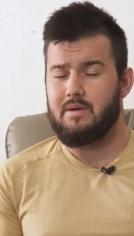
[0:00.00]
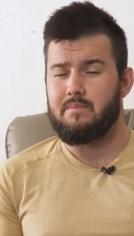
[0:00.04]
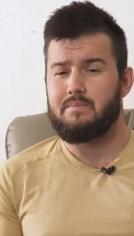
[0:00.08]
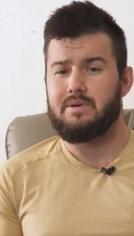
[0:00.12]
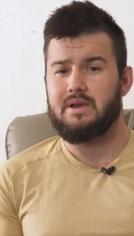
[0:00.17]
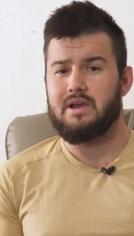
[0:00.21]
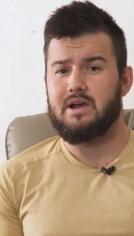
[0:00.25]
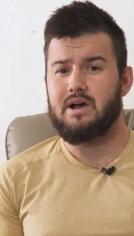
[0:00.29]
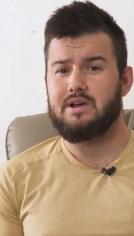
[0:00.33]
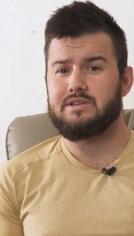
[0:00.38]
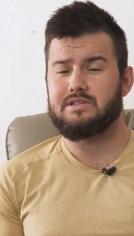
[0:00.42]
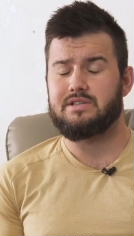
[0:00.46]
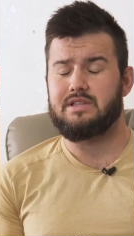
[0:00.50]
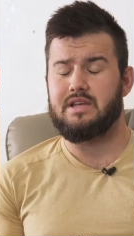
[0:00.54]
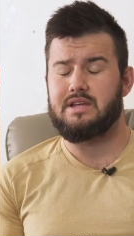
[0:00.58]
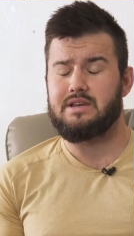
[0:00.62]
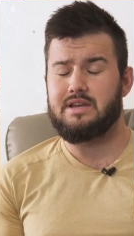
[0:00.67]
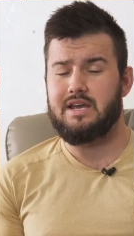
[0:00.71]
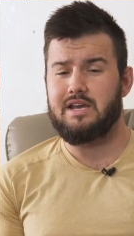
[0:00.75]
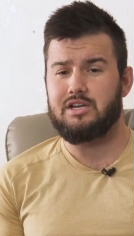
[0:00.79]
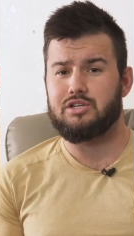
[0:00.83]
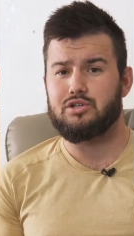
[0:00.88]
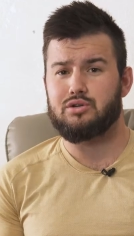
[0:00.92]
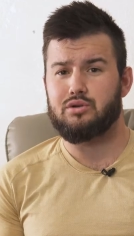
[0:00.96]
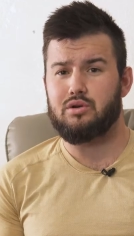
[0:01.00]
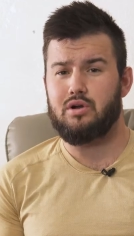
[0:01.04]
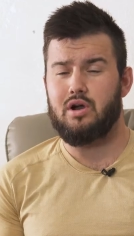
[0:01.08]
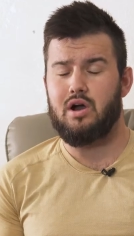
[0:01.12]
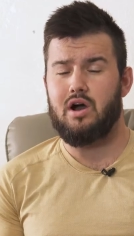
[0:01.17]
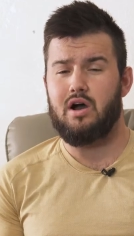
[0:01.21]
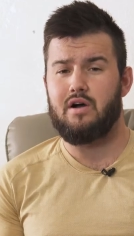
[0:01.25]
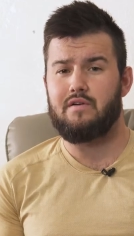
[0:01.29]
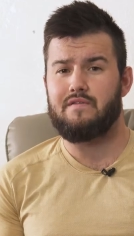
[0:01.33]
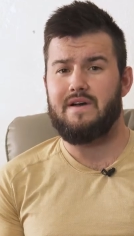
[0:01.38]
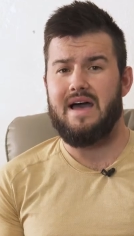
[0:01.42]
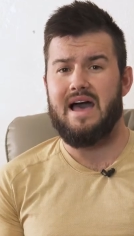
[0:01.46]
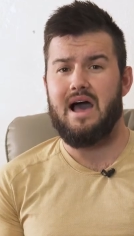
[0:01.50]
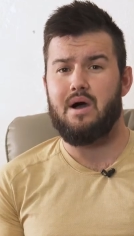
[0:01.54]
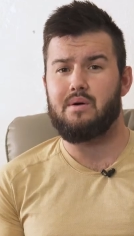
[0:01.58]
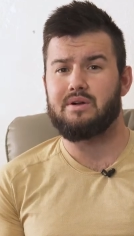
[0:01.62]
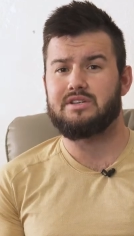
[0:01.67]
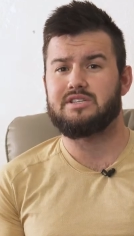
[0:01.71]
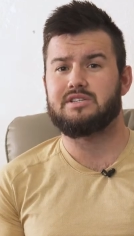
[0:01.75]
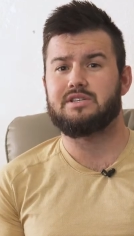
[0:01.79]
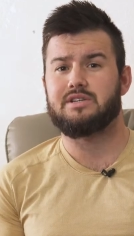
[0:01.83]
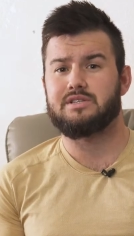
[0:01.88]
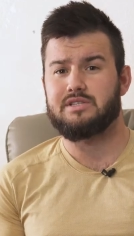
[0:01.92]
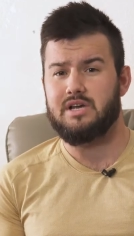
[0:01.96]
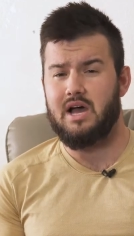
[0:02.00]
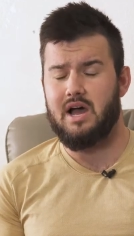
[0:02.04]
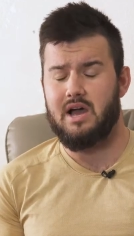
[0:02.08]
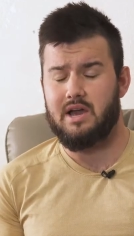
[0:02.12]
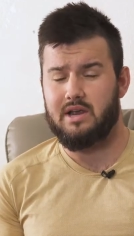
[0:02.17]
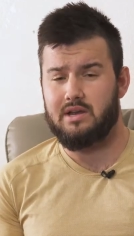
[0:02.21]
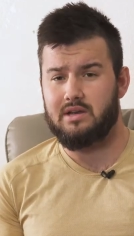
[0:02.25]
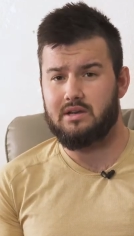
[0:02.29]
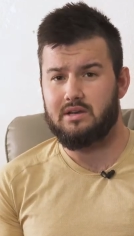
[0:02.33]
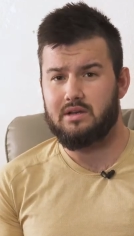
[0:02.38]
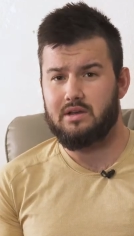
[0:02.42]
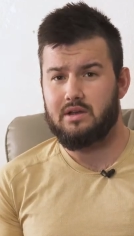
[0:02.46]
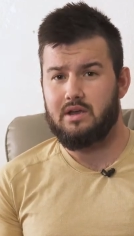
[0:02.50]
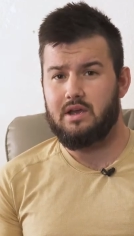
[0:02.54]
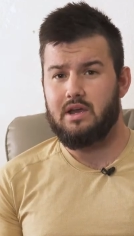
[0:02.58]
because of the nature of how it's designed.